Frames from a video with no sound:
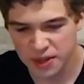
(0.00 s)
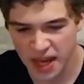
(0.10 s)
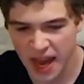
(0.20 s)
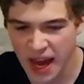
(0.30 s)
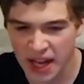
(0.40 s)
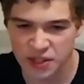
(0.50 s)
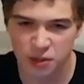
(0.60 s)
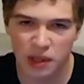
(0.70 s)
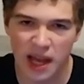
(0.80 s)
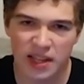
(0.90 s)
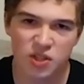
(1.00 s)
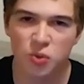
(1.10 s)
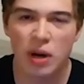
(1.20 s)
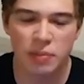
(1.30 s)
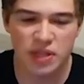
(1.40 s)
hands or legs or
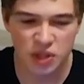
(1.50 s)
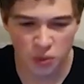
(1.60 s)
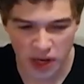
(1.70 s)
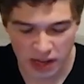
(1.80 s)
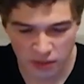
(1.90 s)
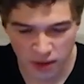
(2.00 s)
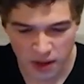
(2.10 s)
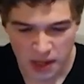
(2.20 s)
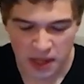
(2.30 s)
weapons or whatever,